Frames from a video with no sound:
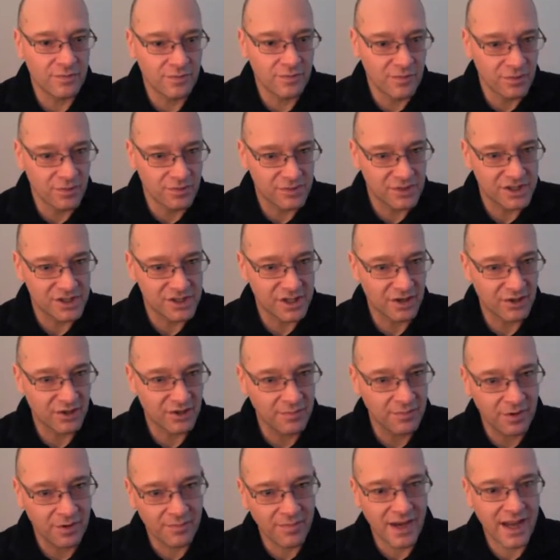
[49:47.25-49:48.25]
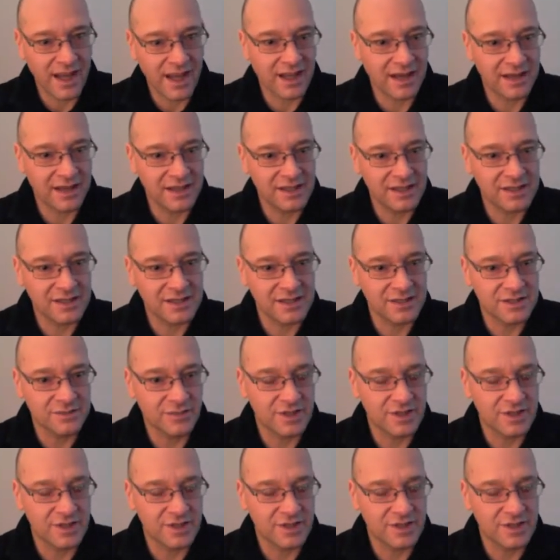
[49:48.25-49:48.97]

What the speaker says: will sit on my blacklist,